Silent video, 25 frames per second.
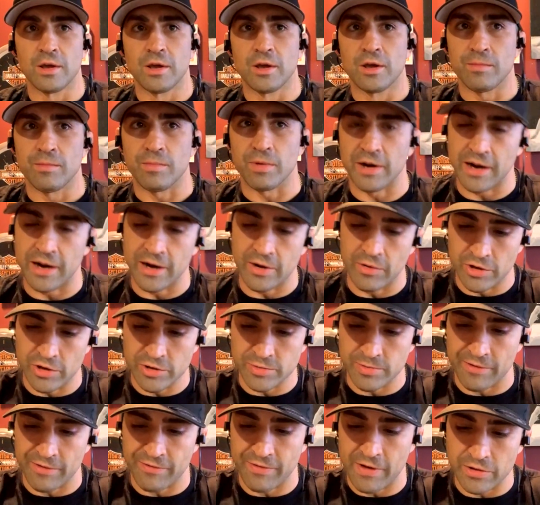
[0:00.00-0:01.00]
But anyways,
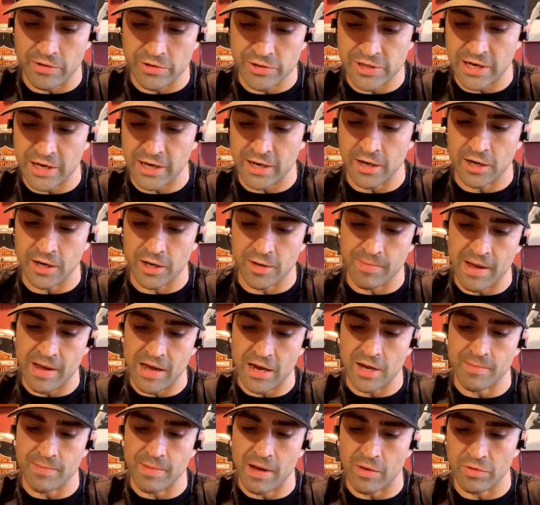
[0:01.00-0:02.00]
my father's second in command,
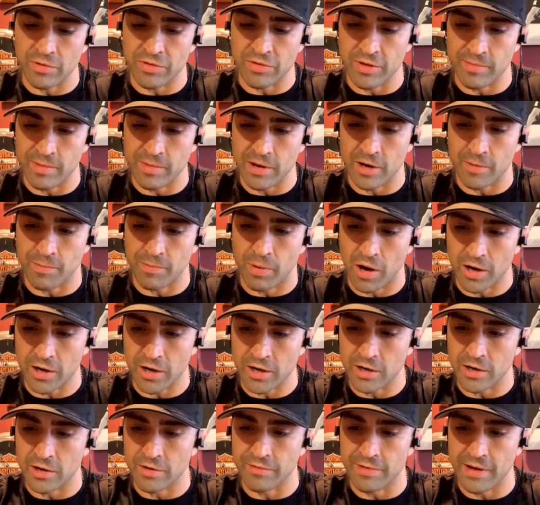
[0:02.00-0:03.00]
he met with him at a park
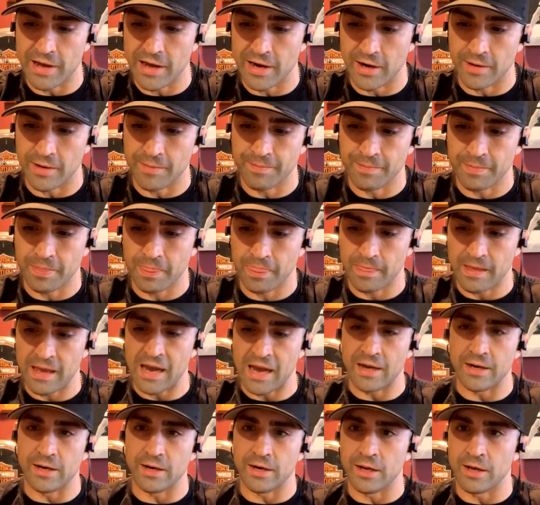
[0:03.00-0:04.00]
in Havana,
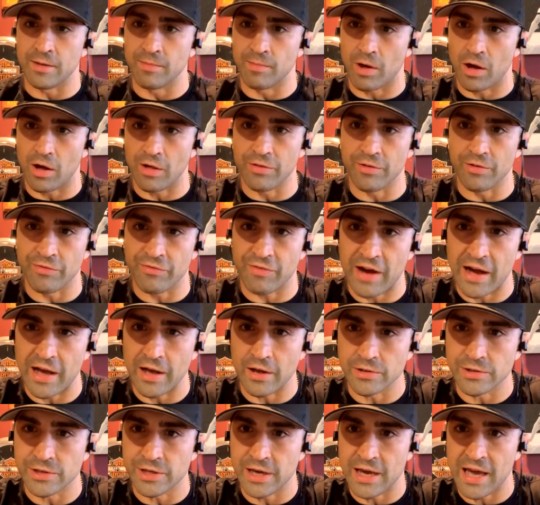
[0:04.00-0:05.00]
handed him all the
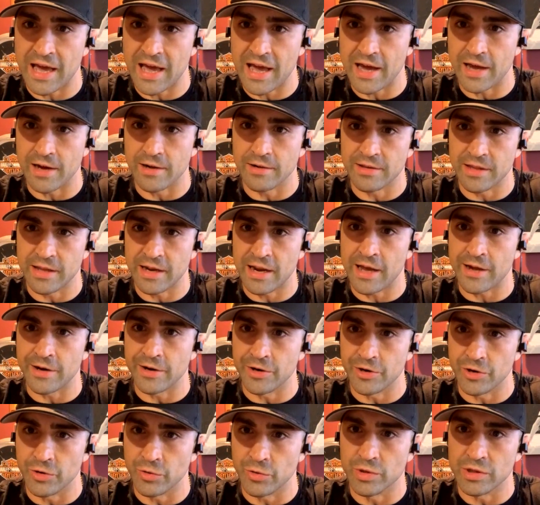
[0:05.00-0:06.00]
files he had that had to
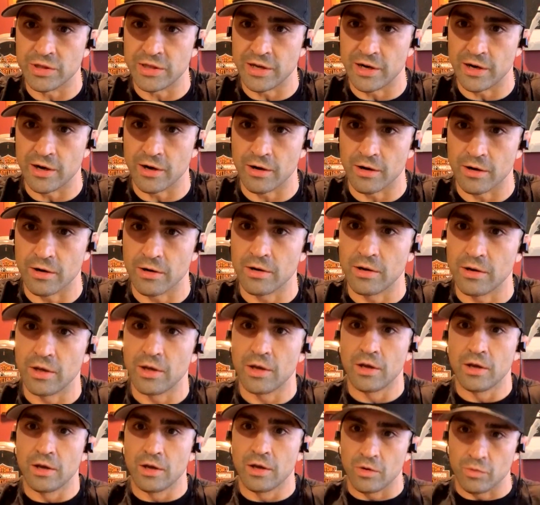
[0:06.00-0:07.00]
do with their
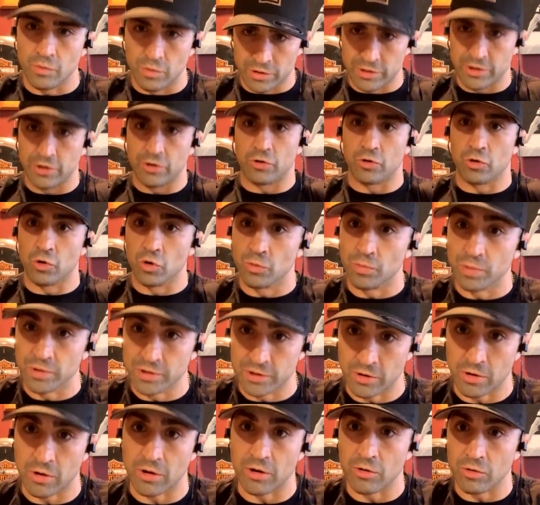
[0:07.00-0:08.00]
group, with
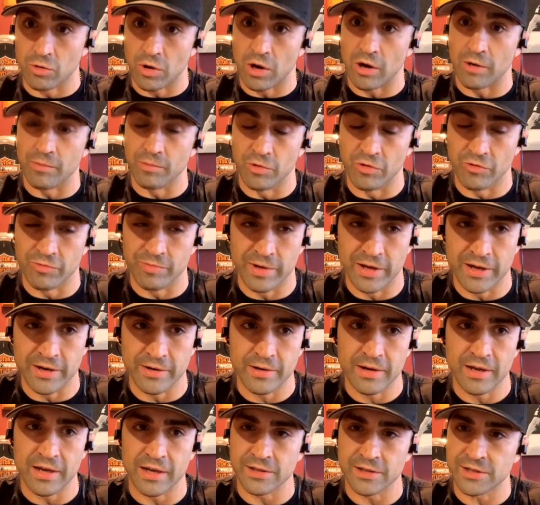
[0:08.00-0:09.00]
their underground movement,
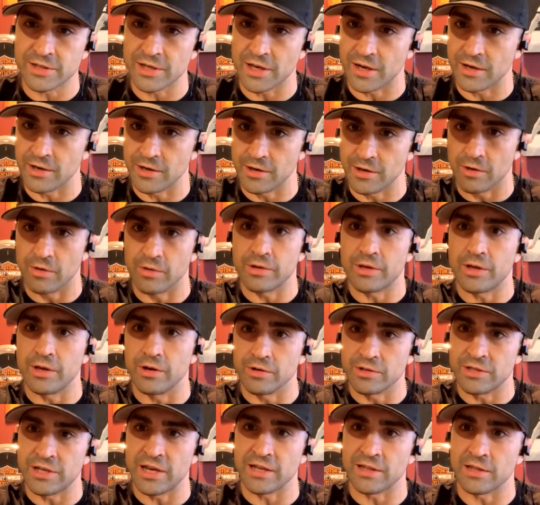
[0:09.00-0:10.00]
and said, "Here,
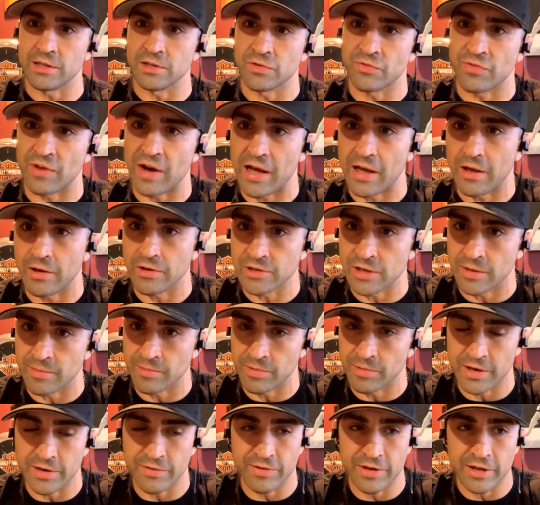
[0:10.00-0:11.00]
take these files. I'm
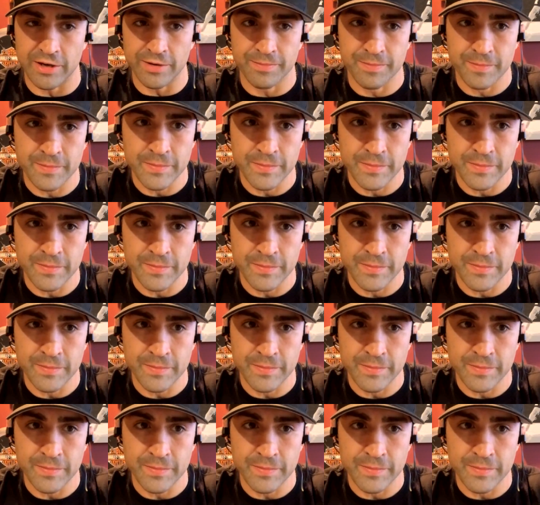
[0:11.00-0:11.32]
leaving."